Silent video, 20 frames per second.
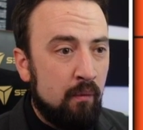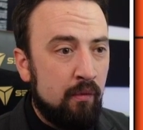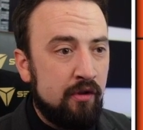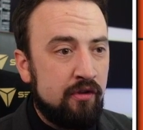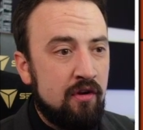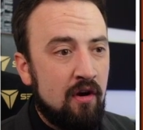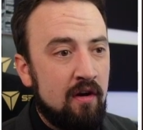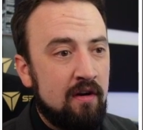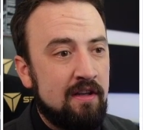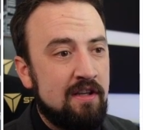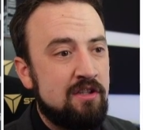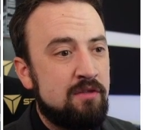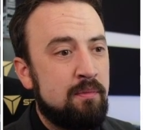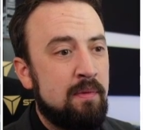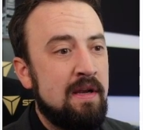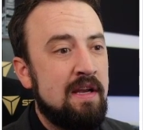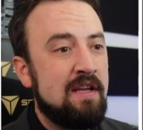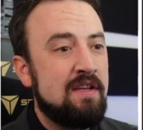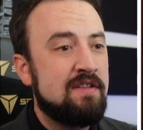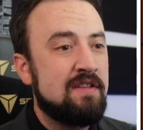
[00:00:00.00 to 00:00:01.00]
When the target
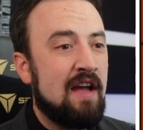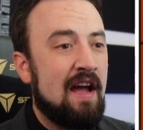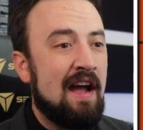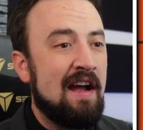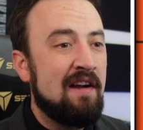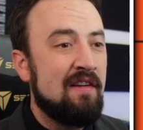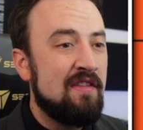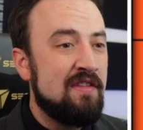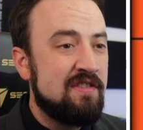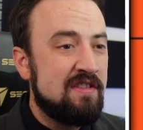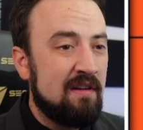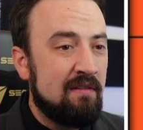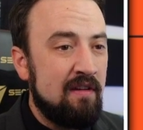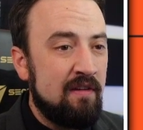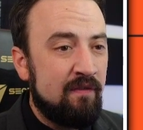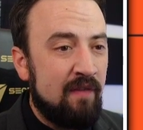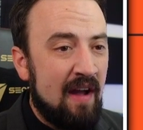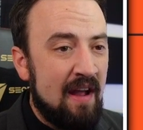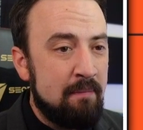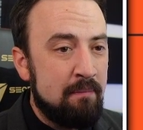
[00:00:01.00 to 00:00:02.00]
HP is higher than
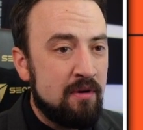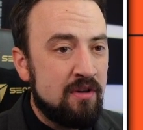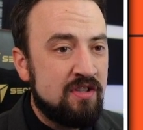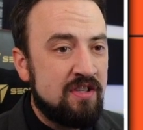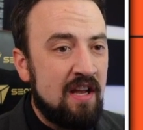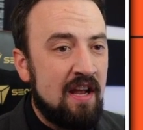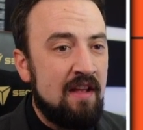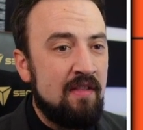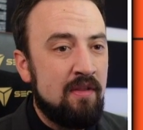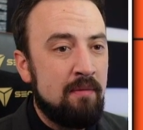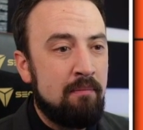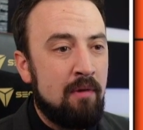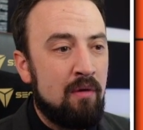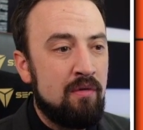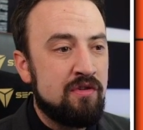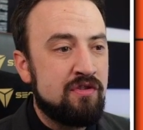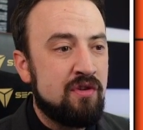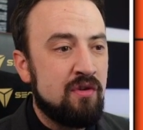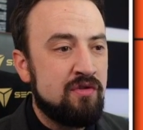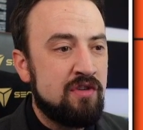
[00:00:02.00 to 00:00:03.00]
75%, the
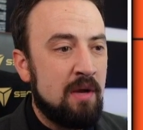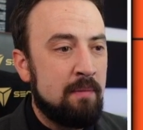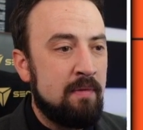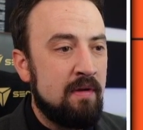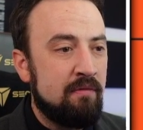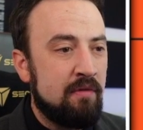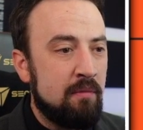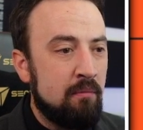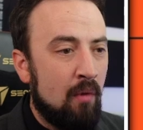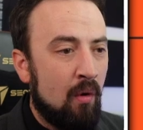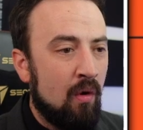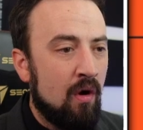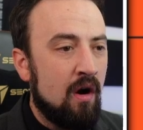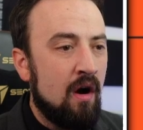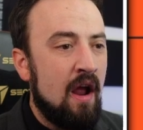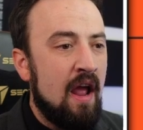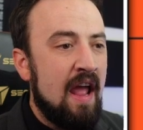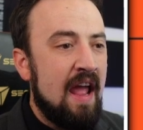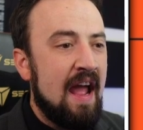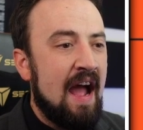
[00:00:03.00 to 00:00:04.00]
bonus goes up even
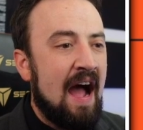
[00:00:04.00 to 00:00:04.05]
more.